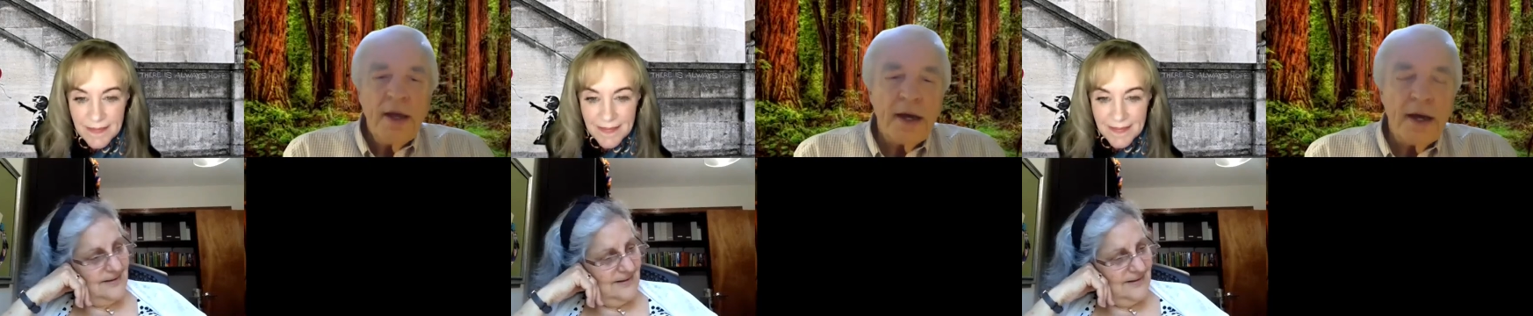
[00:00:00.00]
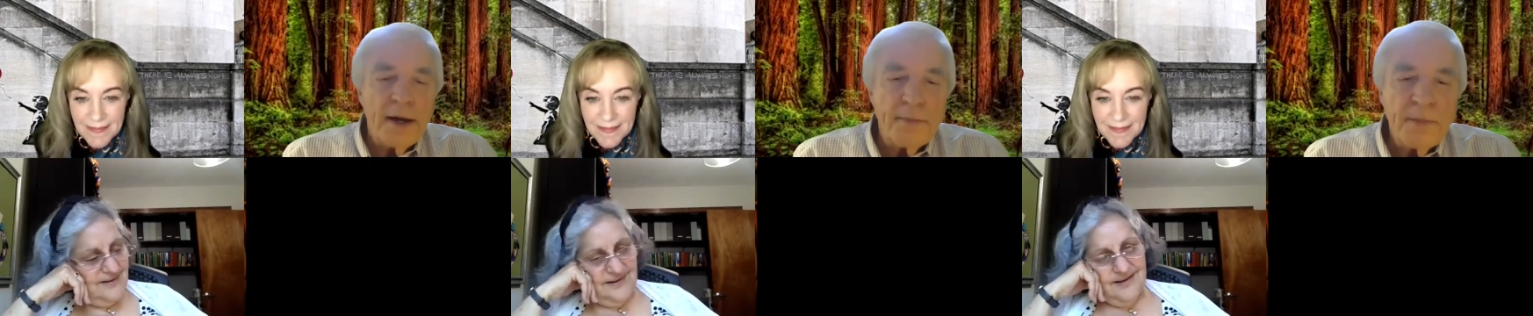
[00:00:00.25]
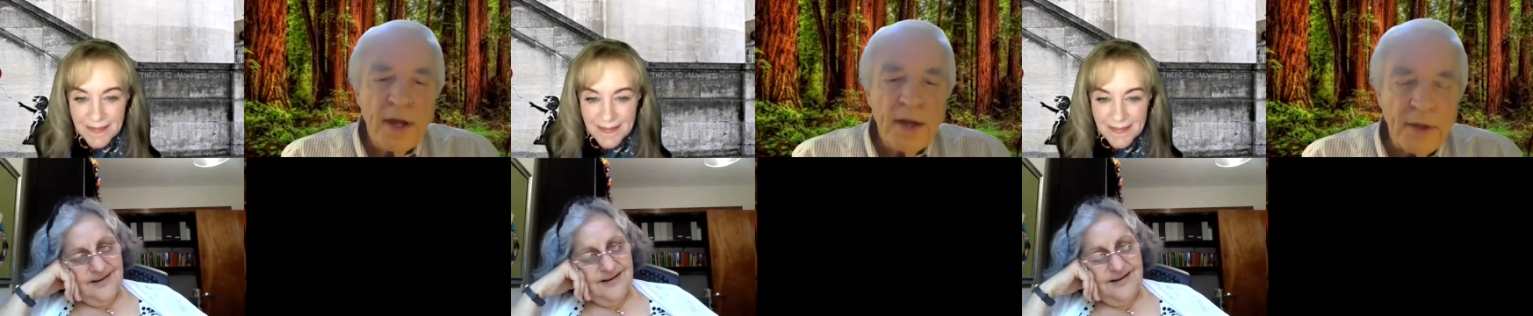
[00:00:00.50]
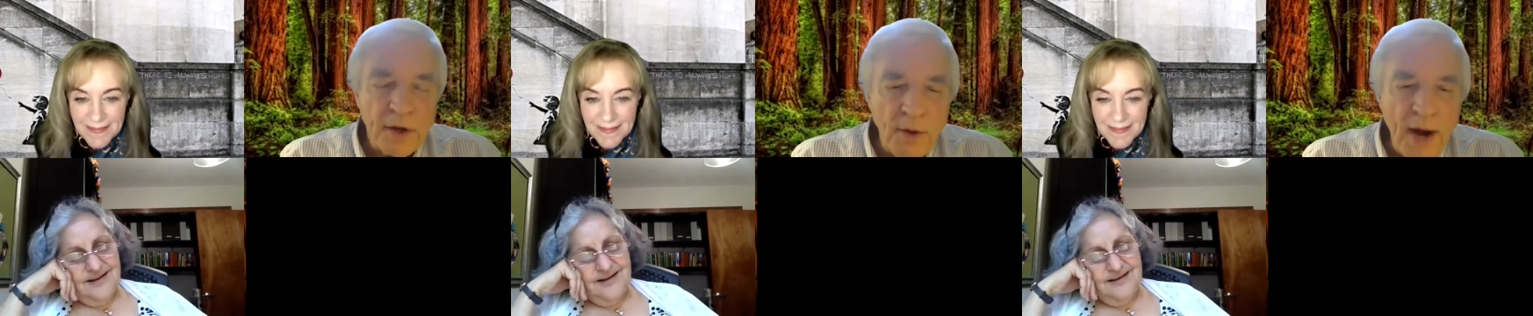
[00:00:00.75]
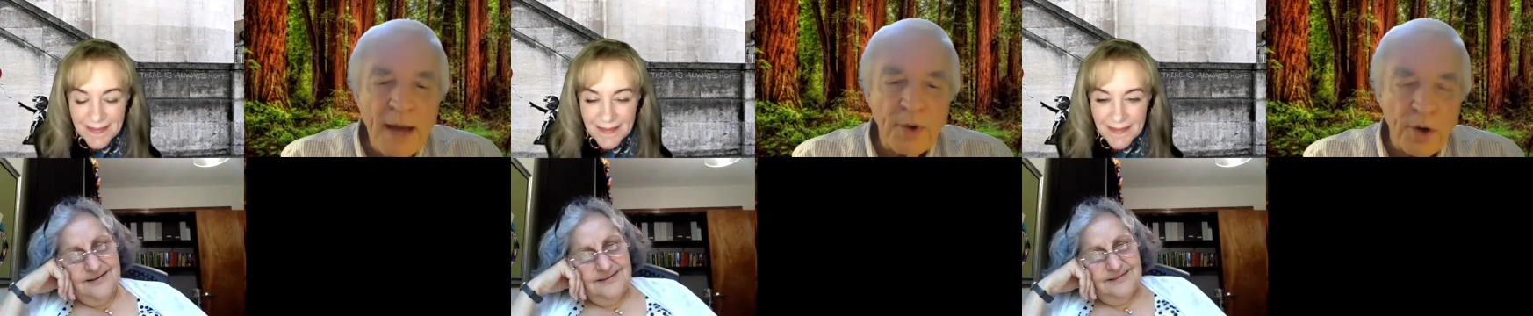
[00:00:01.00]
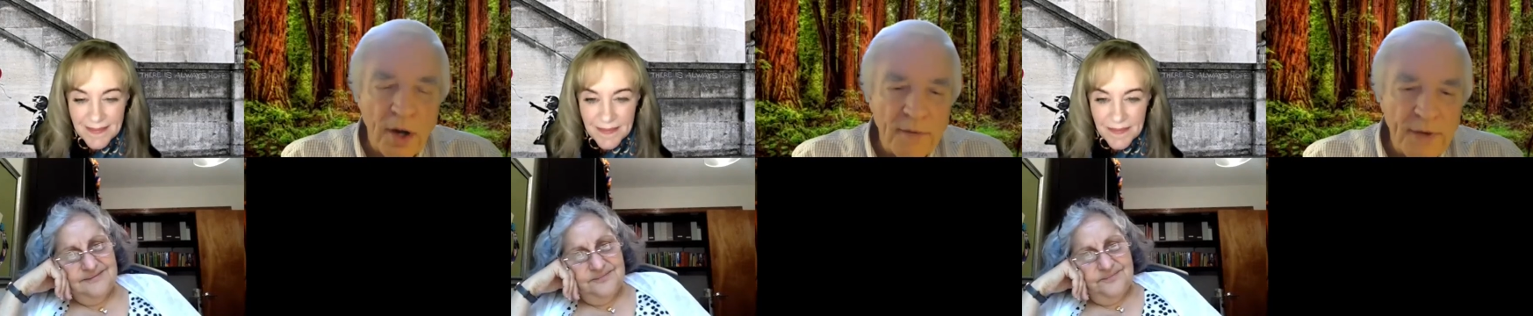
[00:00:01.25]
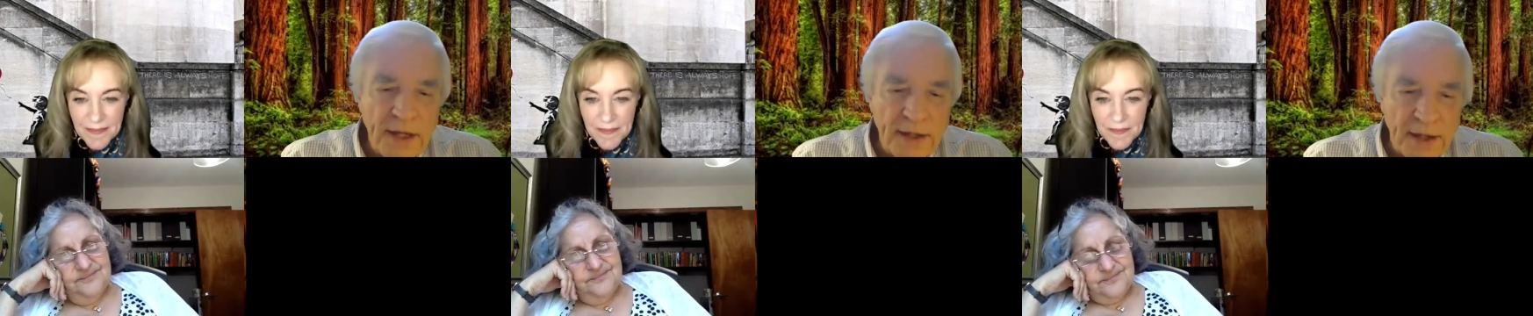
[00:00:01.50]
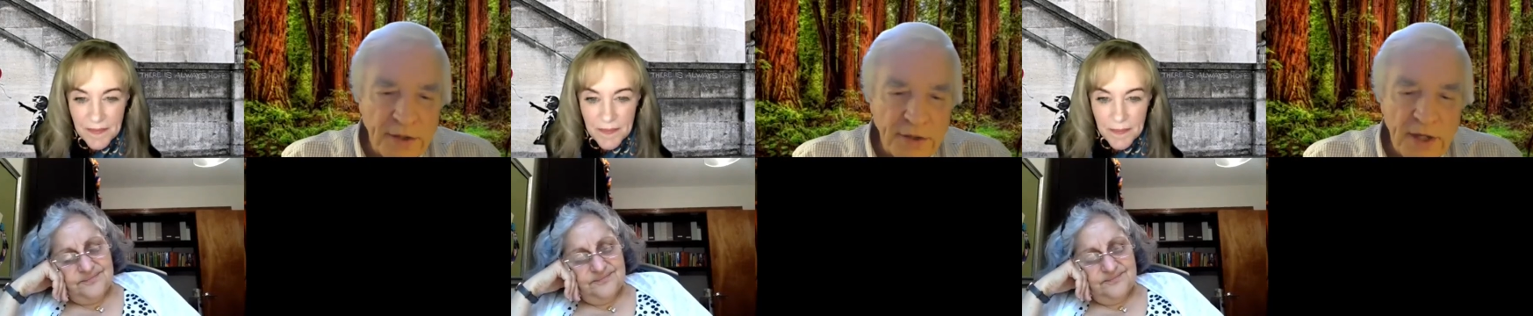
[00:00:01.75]
Speaker 1: The grammar of
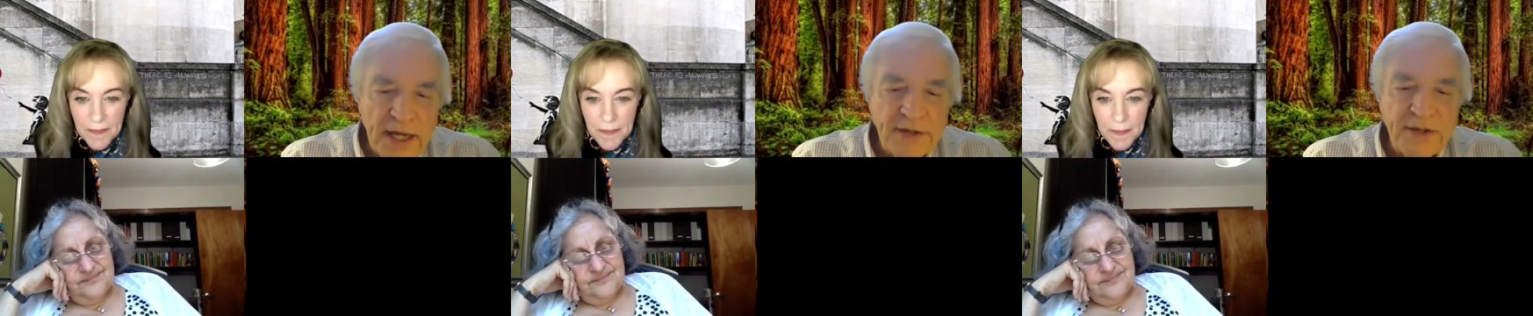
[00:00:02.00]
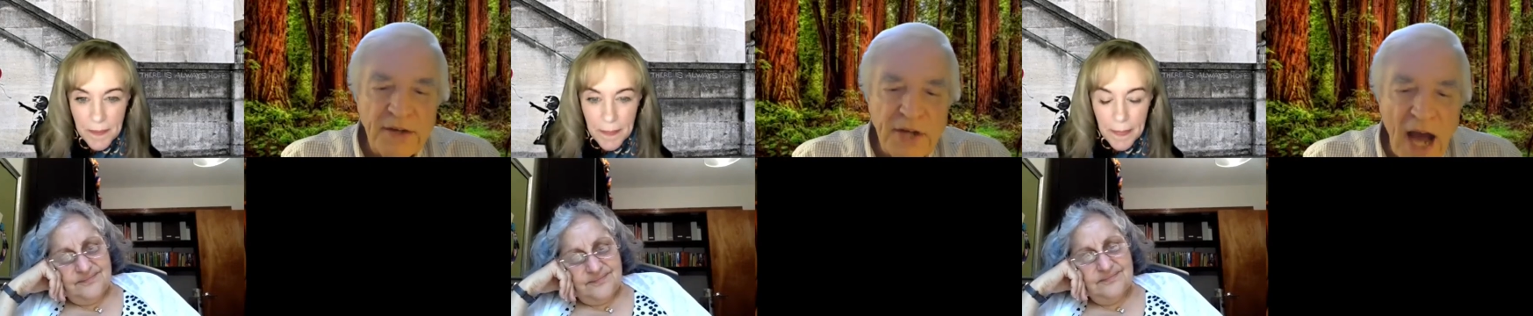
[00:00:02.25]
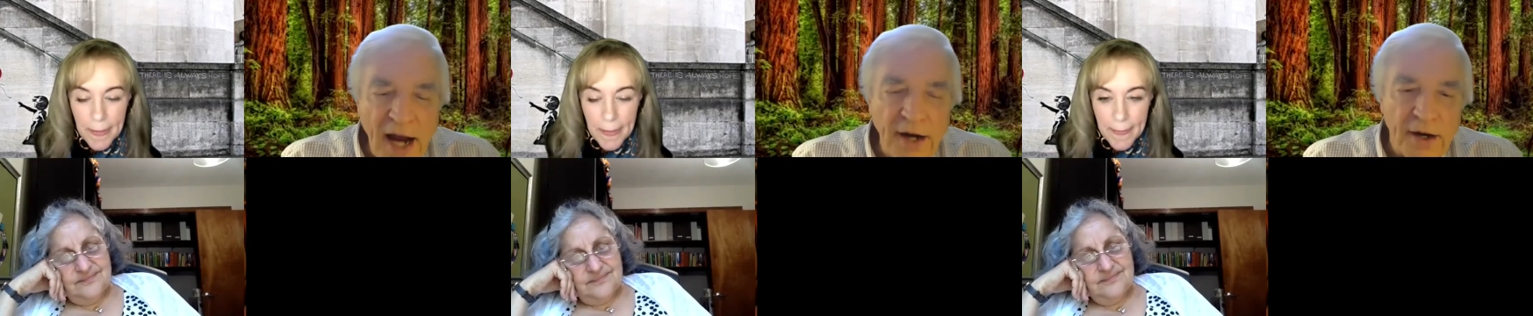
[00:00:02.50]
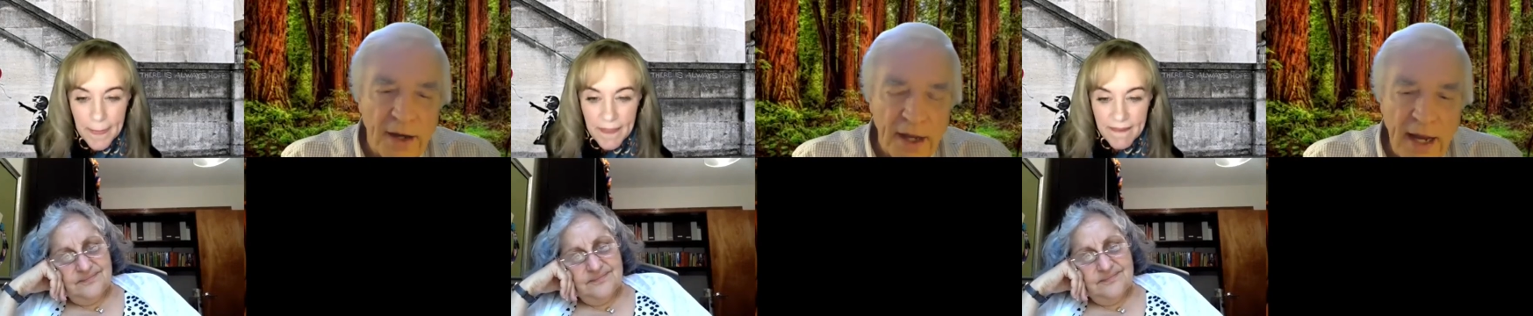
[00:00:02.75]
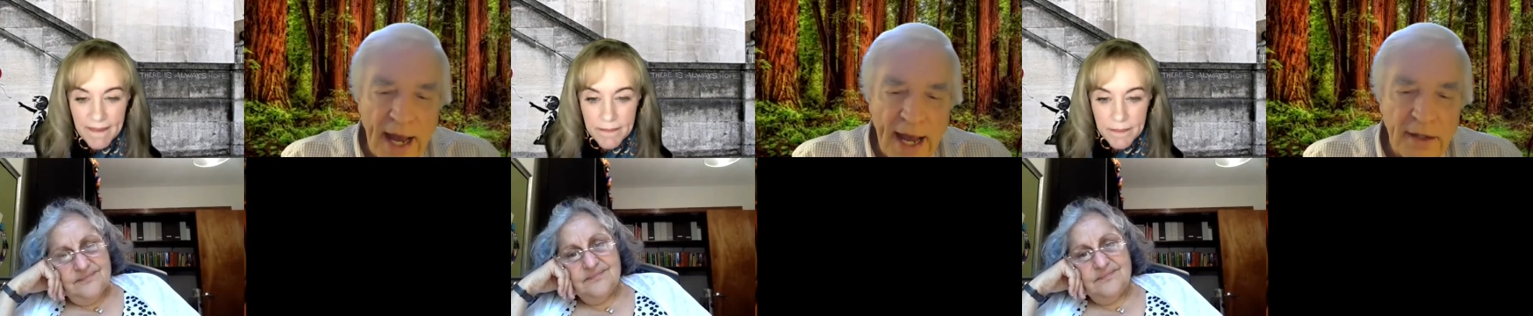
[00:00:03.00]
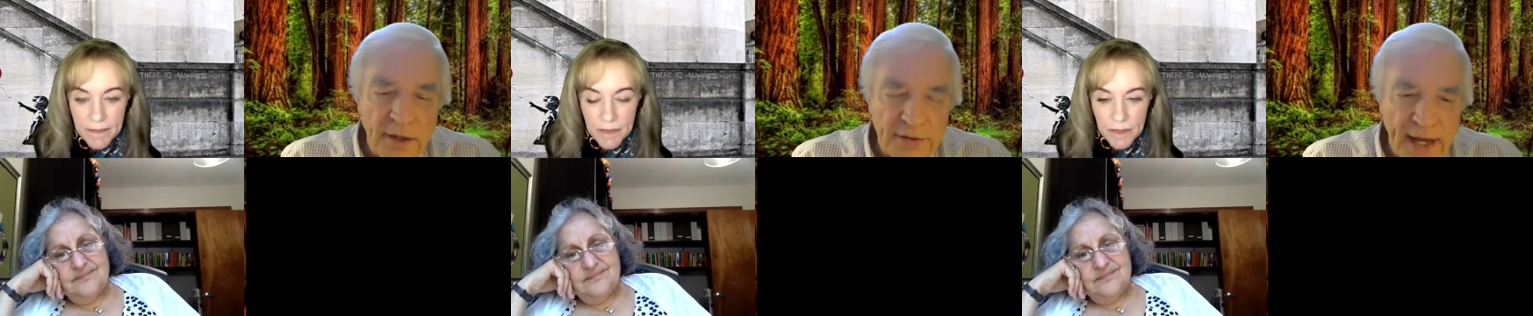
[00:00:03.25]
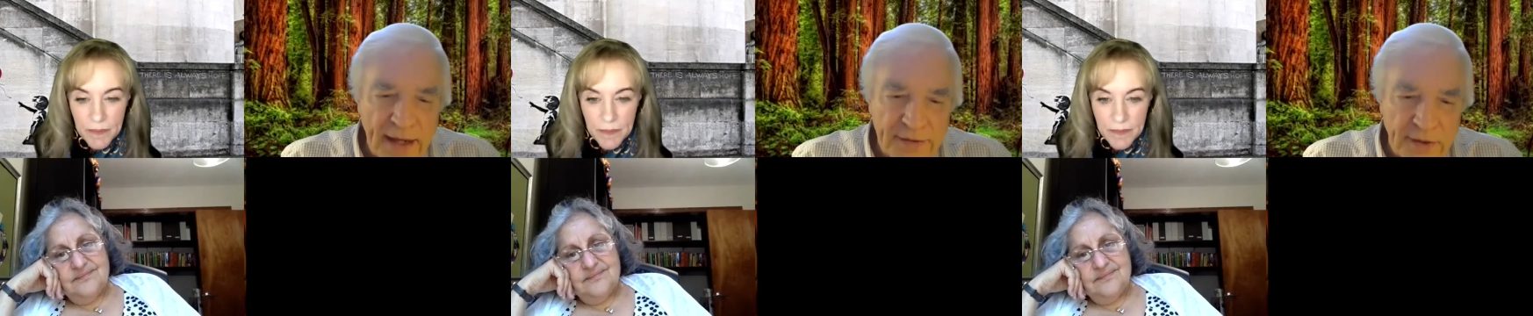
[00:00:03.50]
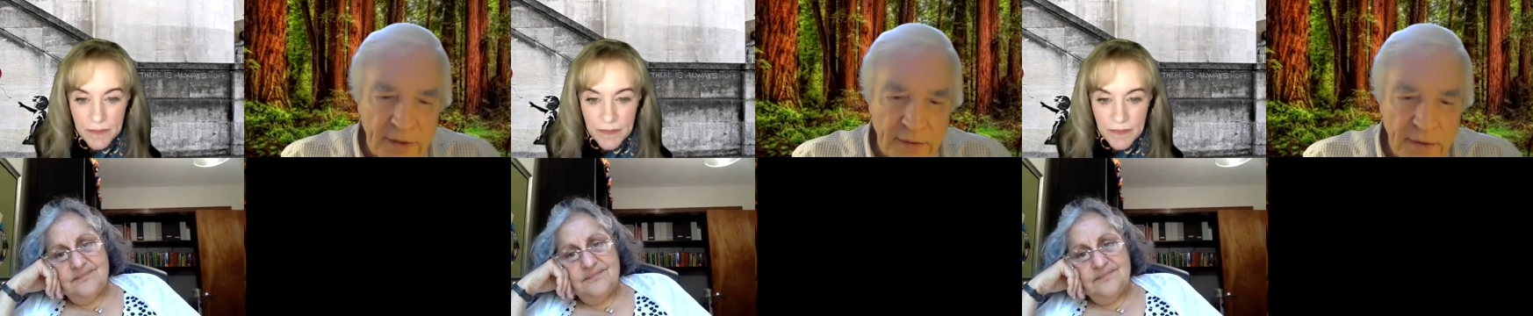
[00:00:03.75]
English is entirely
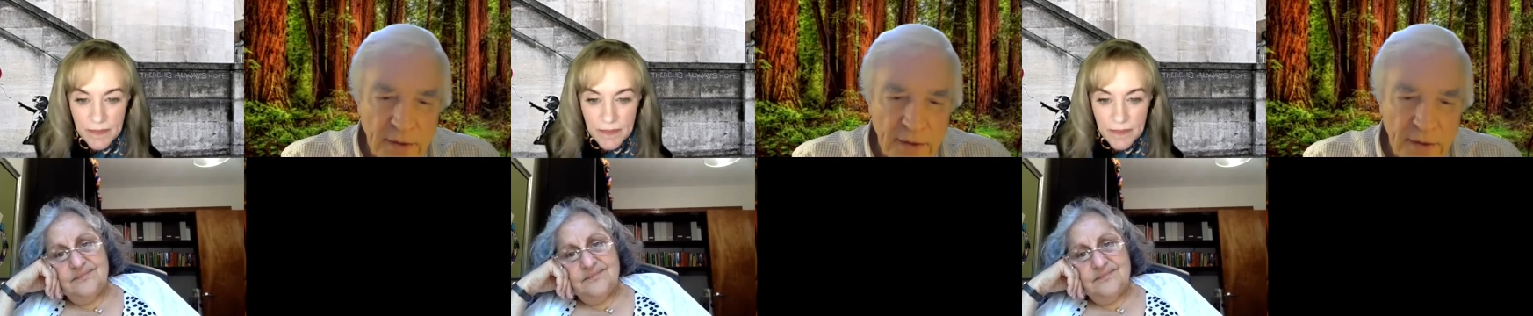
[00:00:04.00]
Anglo-Saxon.